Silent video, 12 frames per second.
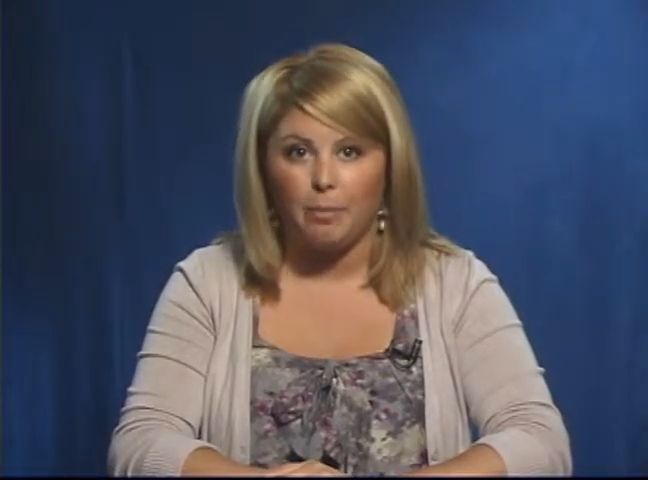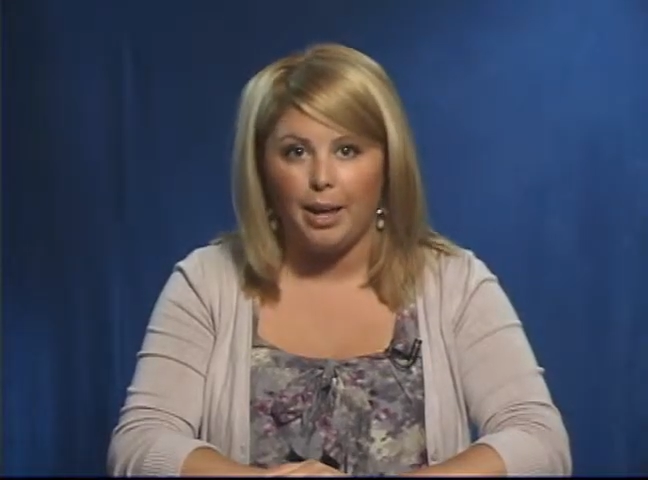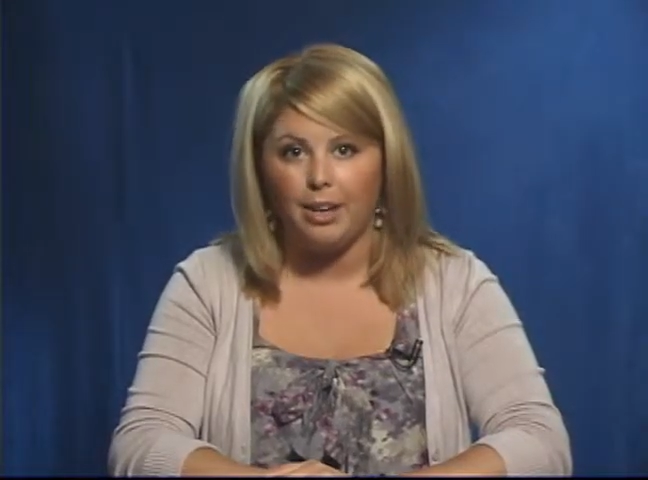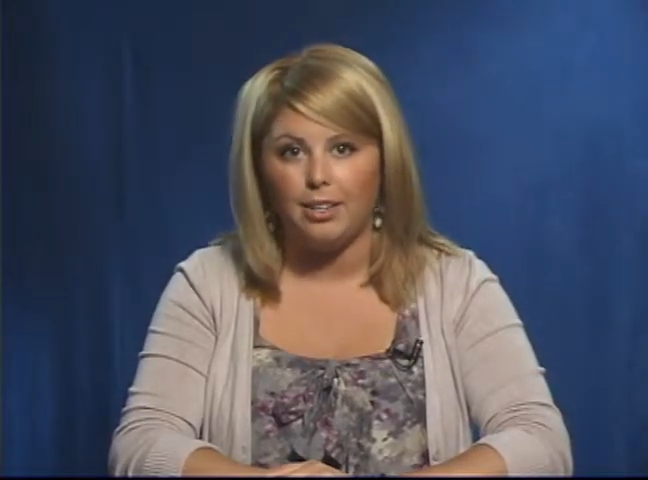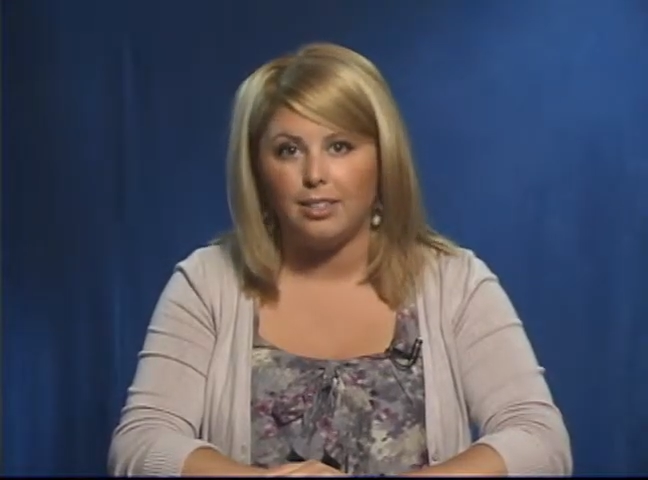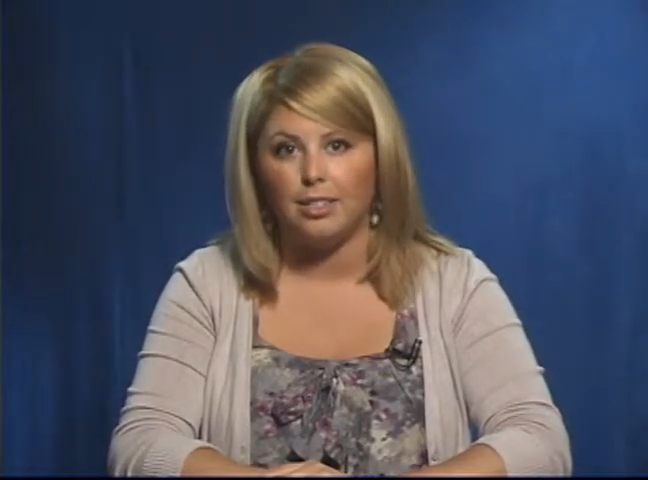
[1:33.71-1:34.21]

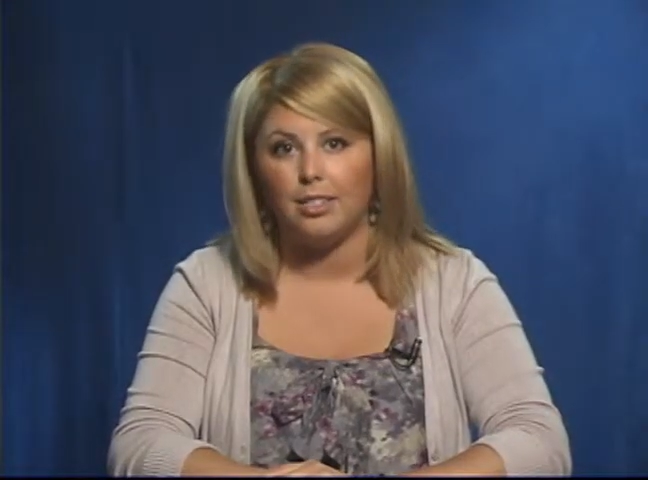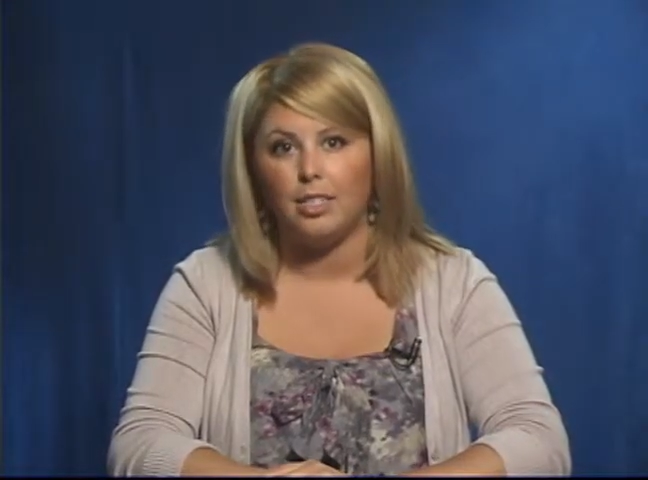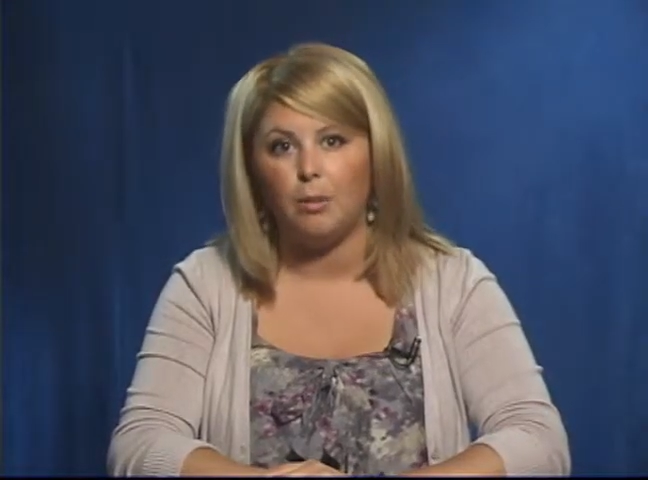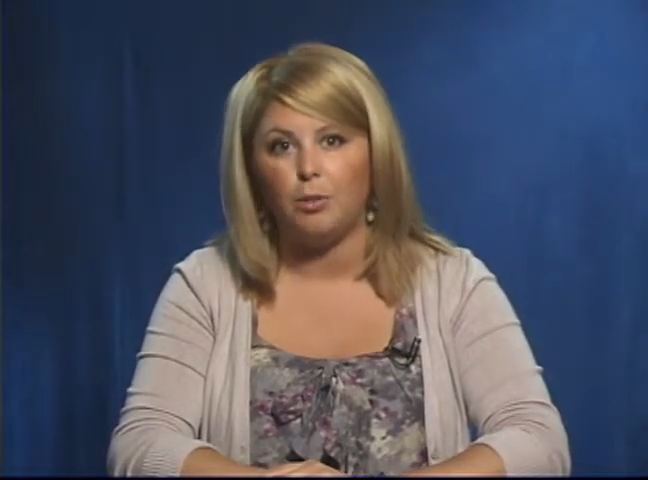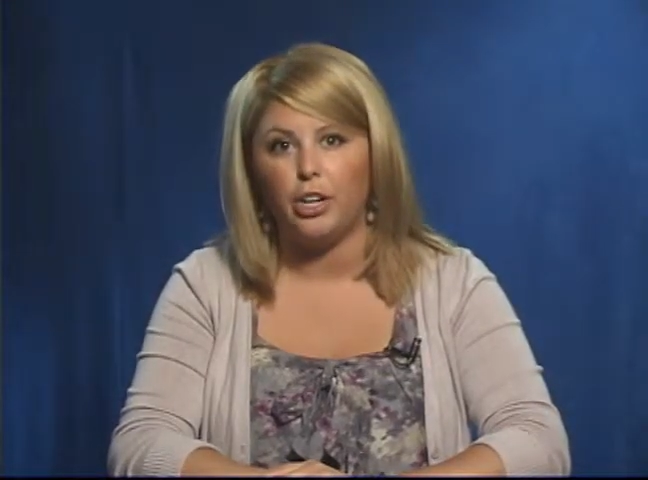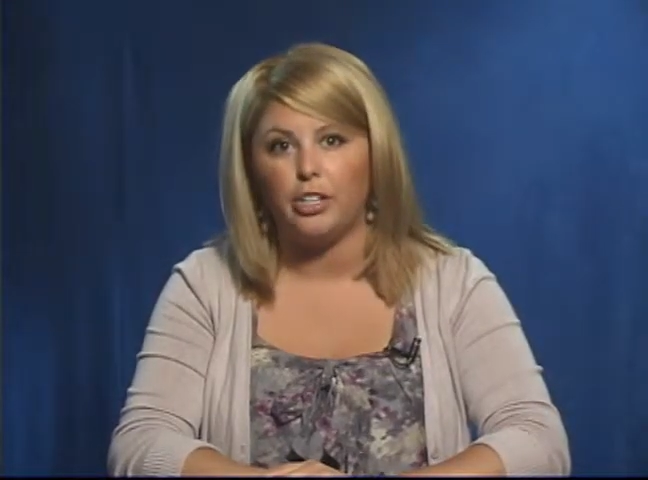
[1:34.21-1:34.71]
man is the
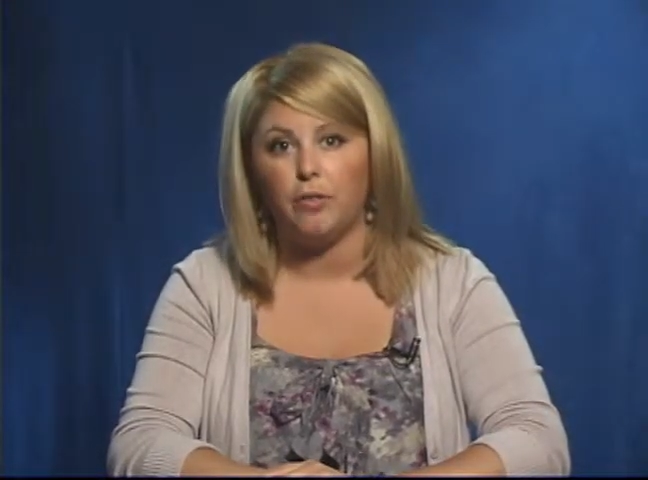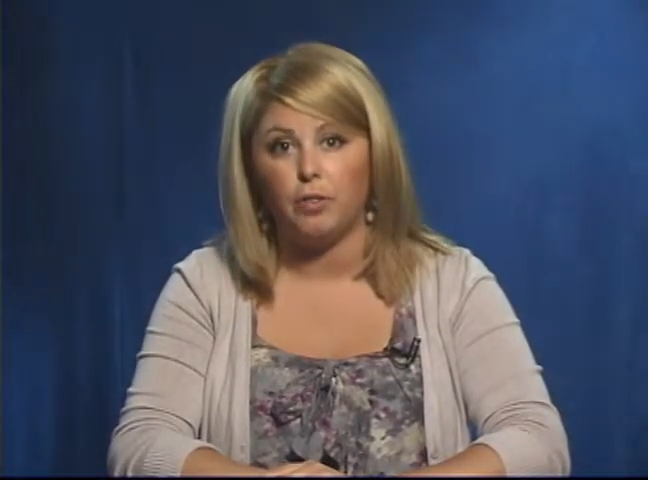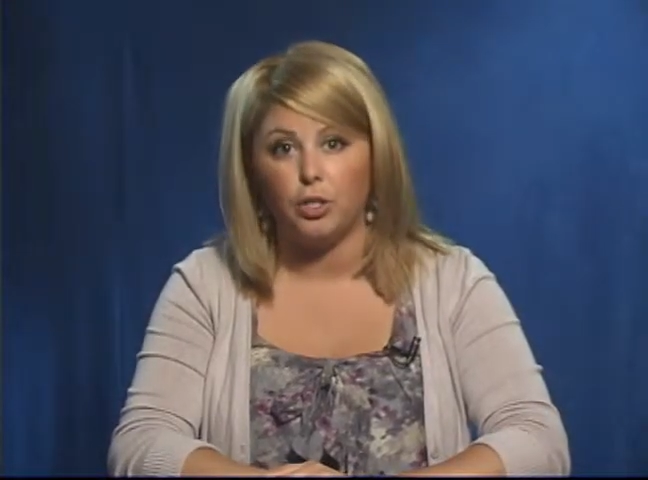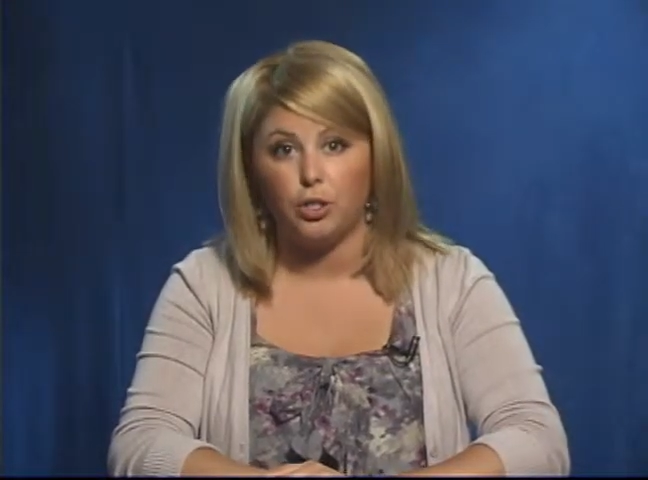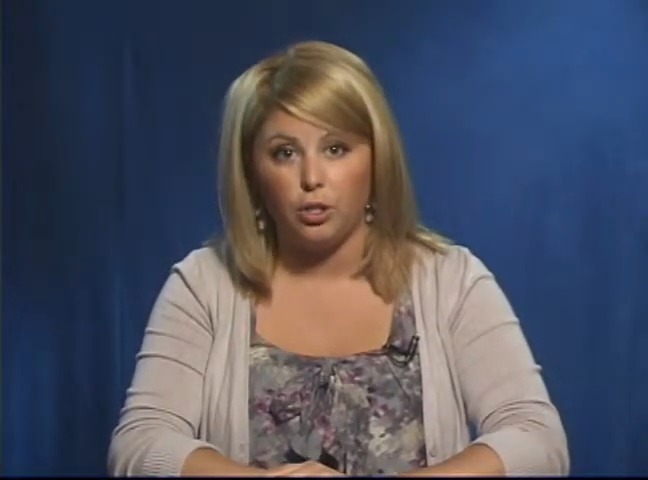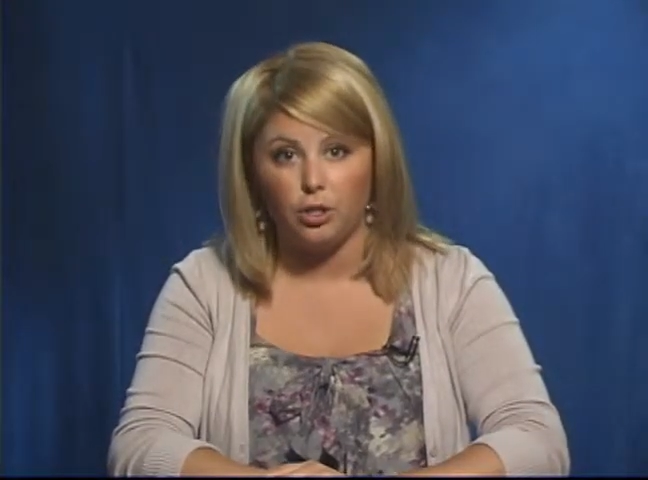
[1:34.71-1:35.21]
subject of
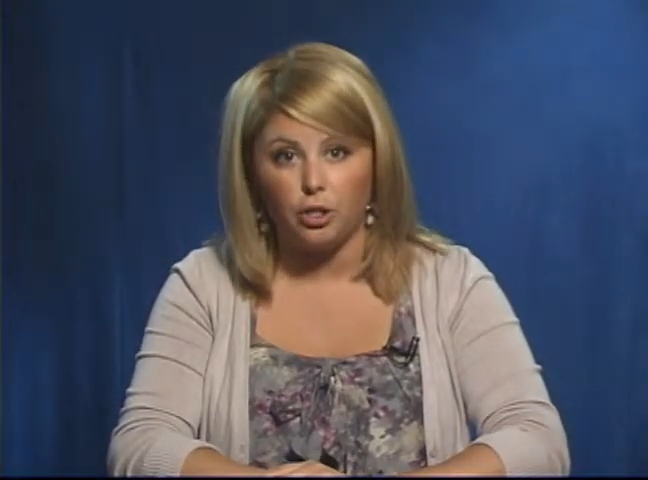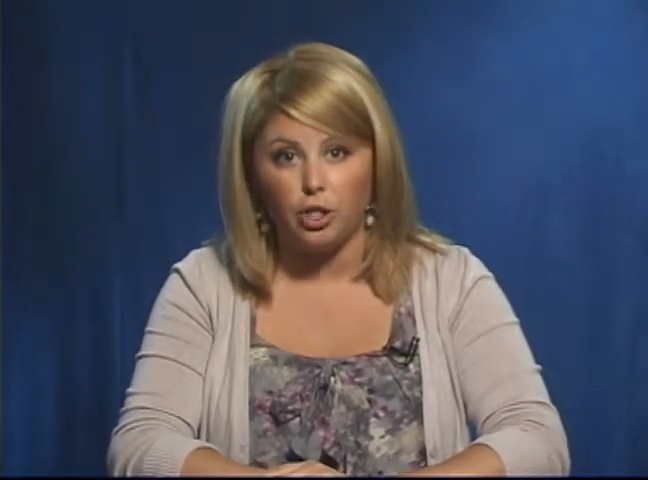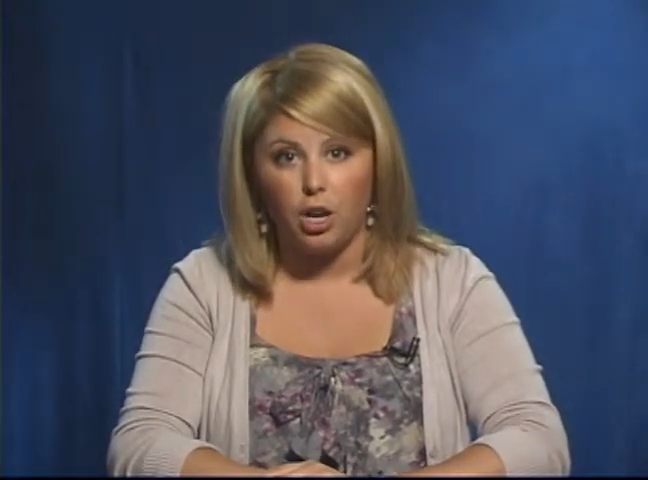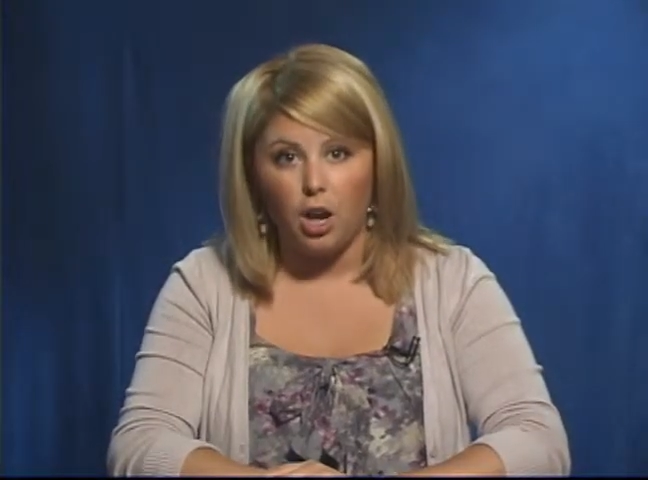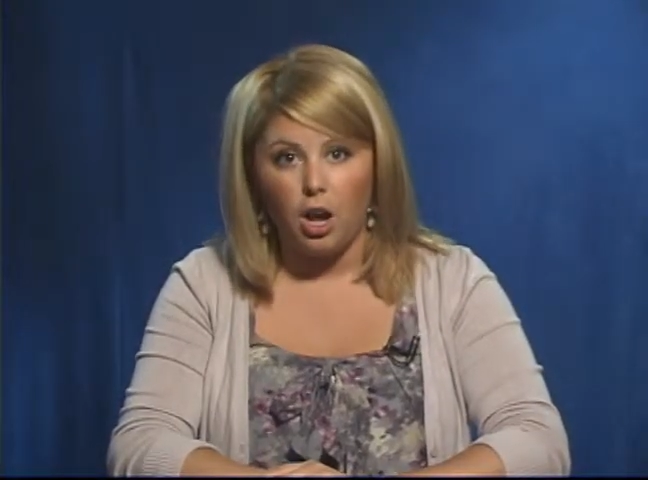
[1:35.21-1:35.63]
a search